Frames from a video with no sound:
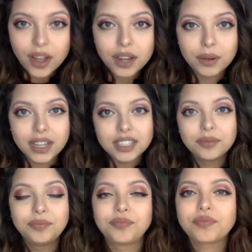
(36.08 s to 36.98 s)

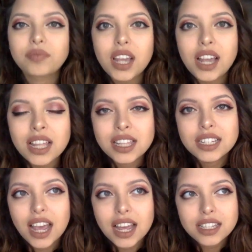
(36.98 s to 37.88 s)
Anyways, the
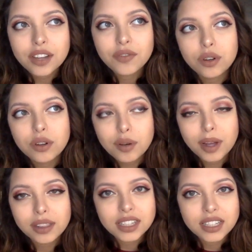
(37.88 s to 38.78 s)
test, if you don't know
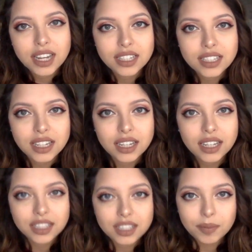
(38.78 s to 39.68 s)
about the DAT,
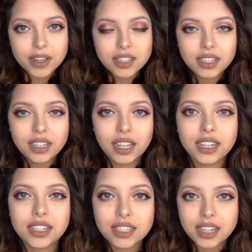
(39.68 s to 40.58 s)
it's basically
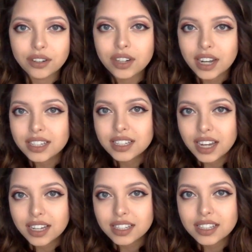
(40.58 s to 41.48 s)
like a standardized
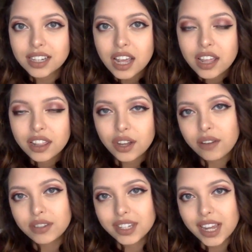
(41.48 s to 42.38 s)
test that you
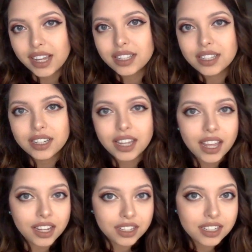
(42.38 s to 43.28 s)
have to take to
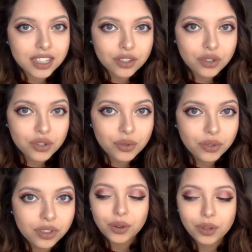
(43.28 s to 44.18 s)
get into dental
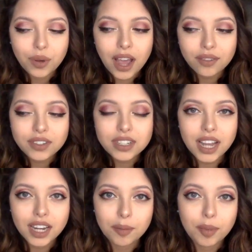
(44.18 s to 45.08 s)
school. So you have to
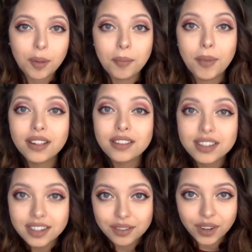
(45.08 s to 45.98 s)
sign up months
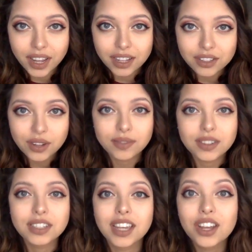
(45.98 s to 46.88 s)
in advance. You have
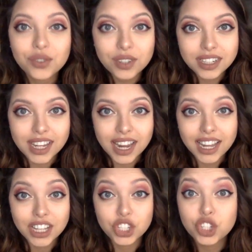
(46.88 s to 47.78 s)
to schedule a
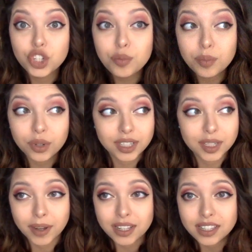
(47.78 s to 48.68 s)
date. It's super
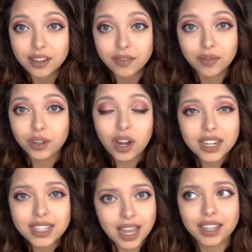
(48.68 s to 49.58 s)
expensive. I forgot
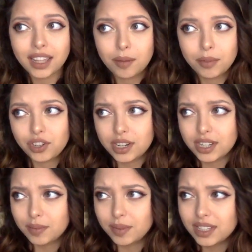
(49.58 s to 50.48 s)
exactly how much it
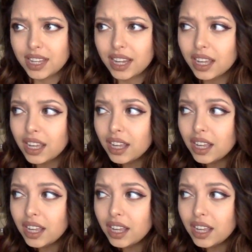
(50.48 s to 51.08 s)
is, but it's like,